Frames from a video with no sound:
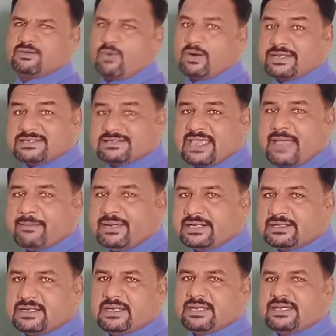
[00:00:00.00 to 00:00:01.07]
What is
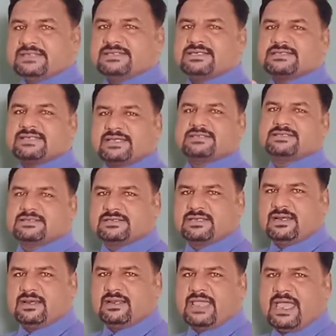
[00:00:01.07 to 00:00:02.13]
gamete? It is a sex
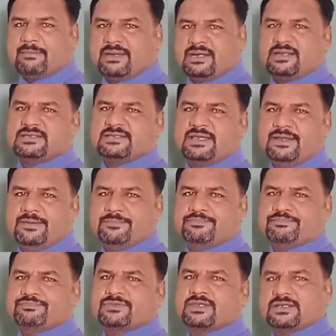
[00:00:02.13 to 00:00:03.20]
cell. Gamete is
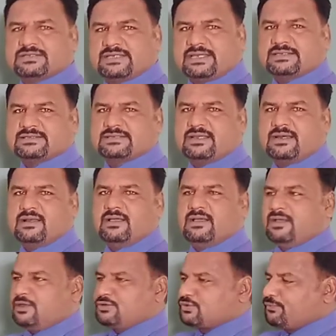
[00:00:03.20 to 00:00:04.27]
a sex
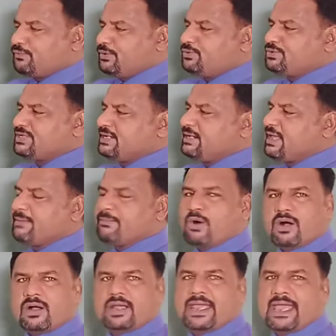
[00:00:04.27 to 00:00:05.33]
cell. So fusion
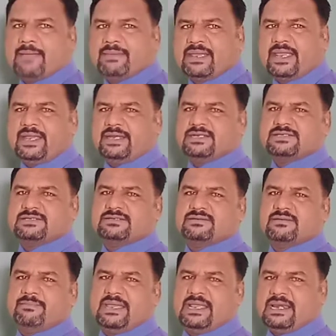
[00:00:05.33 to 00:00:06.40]
among
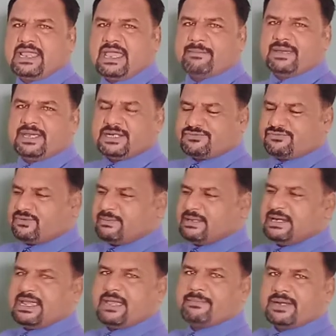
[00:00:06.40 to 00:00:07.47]
gametes, male gamete,
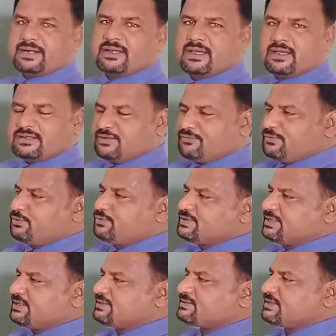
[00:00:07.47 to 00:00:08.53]
female gamete, they
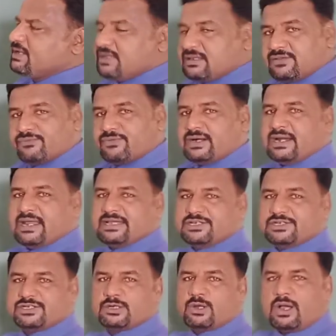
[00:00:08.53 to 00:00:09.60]
fuses, the
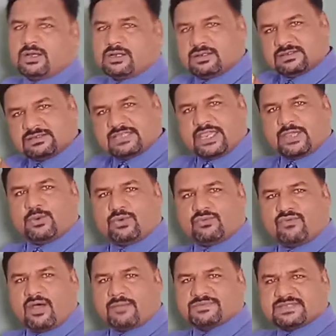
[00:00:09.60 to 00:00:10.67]
fertilization occurs, zygote
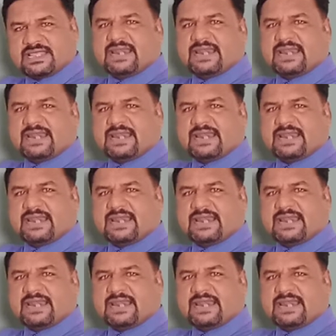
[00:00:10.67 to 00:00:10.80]
forms.